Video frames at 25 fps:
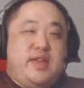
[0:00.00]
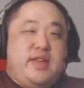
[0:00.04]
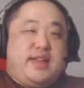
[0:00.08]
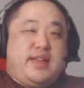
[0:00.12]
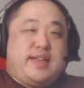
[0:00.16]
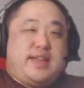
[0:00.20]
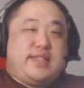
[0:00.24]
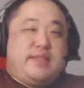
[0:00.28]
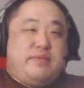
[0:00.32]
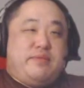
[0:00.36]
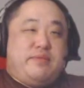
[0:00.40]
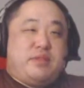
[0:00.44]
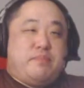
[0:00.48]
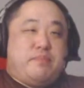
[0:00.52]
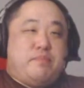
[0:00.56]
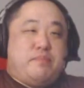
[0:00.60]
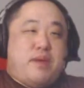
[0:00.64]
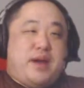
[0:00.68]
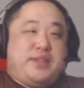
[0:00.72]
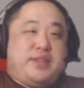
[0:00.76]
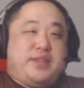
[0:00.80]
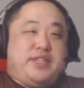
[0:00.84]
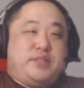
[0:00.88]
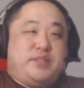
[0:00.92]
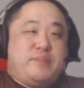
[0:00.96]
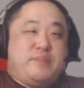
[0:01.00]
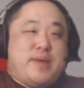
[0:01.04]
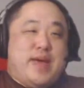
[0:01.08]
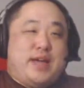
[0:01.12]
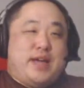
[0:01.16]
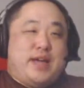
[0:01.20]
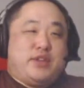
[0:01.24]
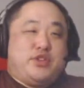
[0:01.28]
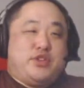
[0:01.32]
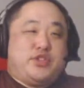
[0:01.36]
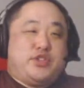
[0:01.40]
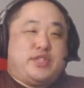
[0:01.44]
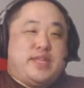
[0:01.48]
get them to buy these
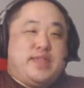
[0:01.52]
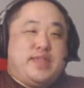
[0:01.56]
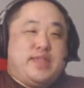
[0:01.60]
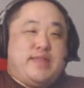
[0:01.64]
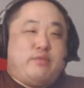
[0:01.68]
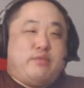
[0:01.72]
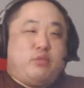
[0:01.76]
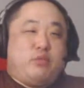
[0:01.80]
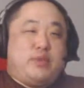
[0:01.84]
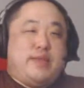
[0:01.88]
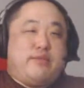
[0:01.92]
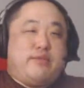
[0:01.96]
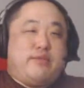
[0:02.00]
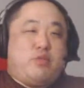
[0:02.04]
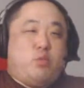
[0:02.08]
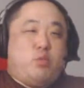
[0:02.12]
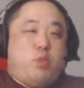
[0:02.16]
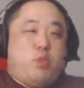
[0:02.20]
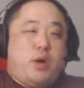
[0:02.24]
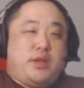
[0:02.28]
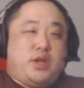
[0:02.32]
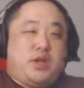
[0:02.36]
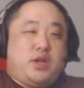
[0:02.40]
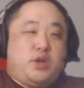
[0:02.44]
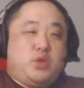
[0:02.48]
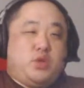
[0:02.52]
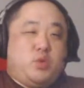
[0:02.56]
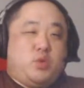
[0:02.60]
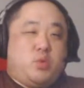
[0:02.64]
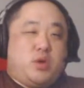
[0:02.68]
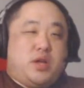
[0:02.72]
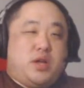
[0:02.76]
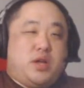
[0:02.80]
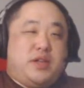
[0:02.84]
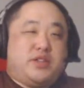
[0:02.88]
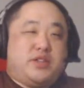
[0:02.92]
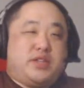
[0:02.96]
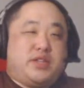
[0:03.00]
packages they never never want
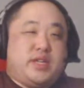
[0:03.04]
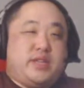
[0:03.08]
otherwise.